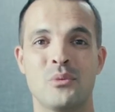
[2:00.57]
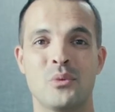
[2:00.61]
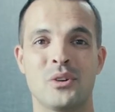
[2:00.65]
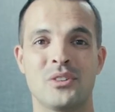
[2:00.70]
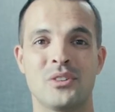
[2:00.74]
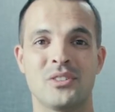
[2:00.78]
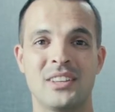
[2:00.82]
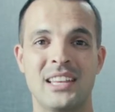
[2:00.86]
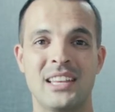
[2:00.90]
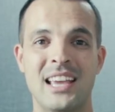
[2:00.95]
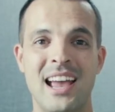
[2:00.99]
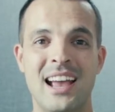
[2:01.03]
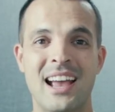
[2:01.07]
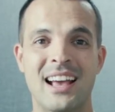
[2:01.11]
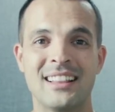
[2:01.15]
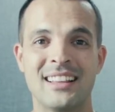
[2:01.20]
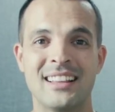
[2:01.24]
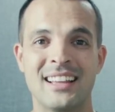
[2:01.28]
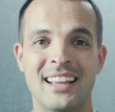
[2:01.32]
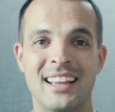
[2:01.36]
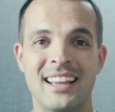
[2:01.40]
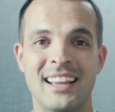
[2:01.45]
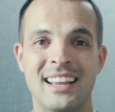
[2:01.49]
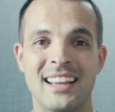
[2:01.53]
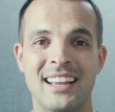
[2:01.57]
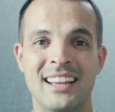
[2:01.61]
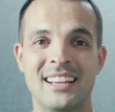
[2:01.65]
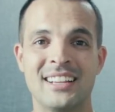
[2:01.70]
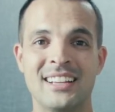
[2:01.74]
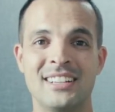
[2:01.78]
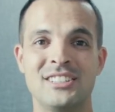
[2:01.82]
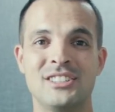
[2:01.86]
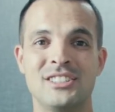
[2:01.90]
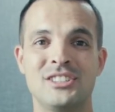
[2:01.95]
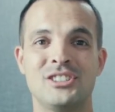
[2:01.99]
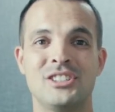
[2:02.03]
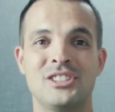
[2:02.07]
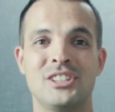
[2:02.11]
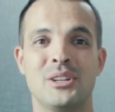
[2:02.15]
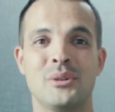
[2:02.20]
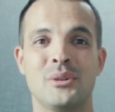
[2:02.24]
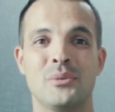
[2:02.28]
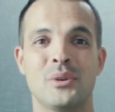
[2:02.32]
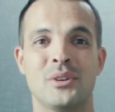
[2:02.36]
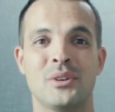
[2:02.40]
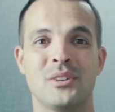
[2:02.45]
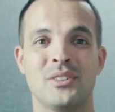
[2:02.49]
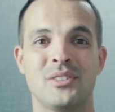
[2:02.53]
was giggling, she
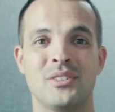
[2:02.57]
was